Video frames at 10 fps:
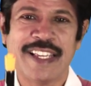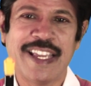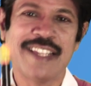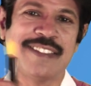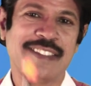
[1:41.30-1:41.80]

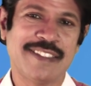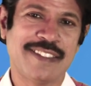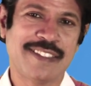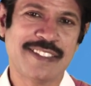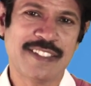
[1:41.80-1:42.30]

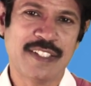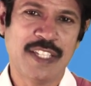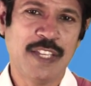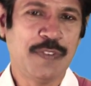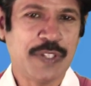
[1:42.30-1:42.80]
gases.
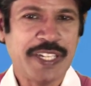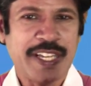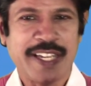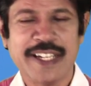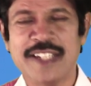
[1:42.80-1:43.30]
If you
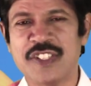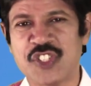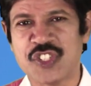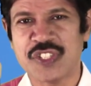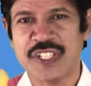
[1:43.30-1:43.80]

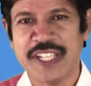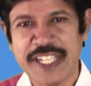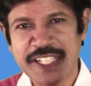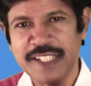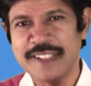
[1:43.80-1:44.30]
rearrange in
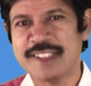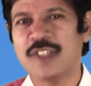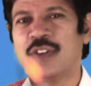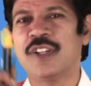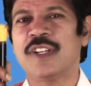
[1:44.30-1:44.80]

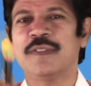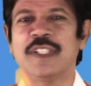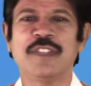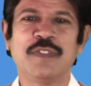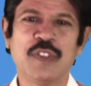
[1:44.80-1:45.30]
increasing order of the
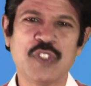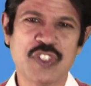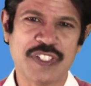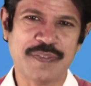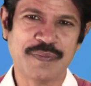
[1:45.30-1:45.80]

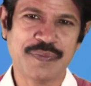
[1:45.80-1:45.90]
diffusion,